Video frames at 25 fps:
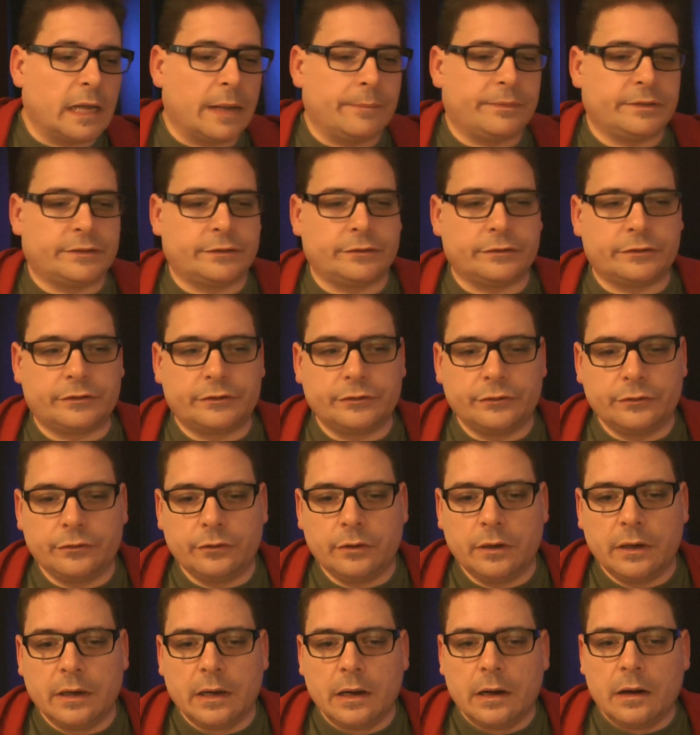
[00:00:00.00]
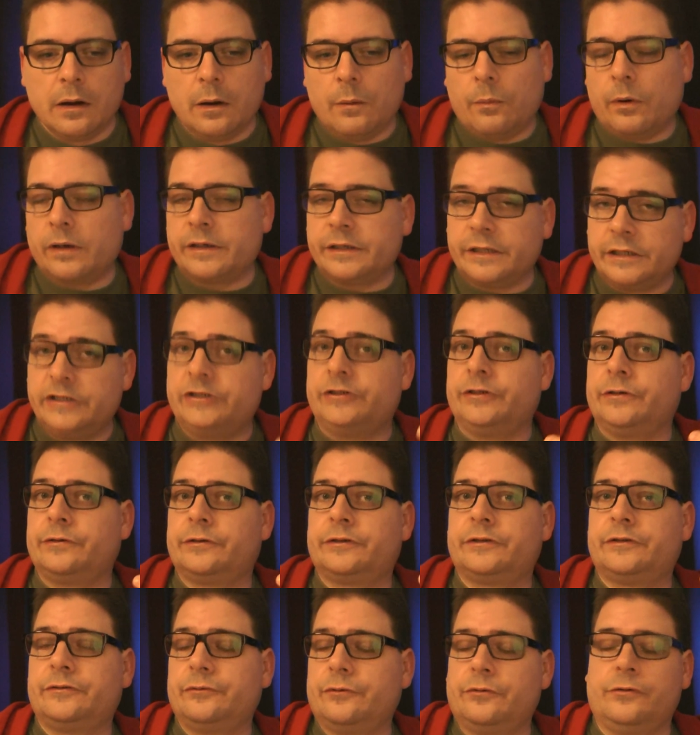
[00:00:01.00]
episode 2, what
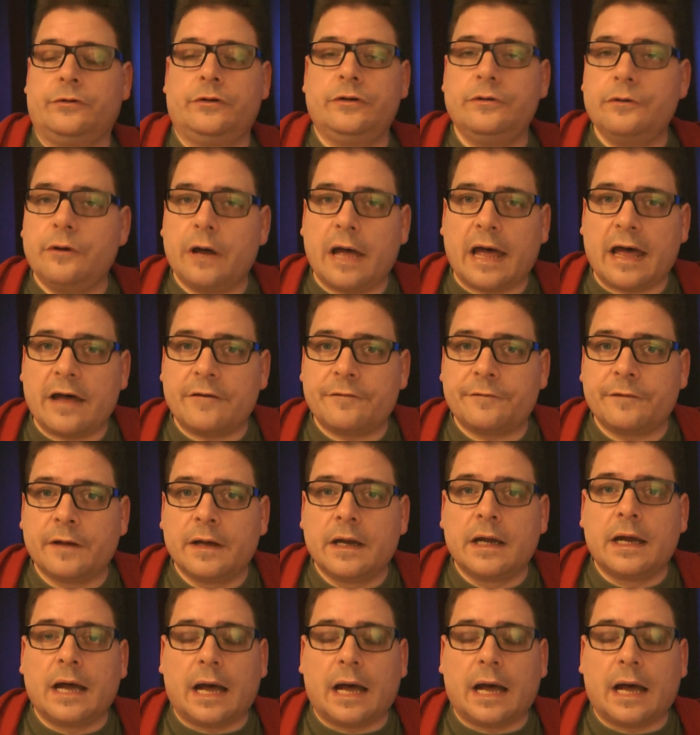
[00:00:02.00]
issues do you have.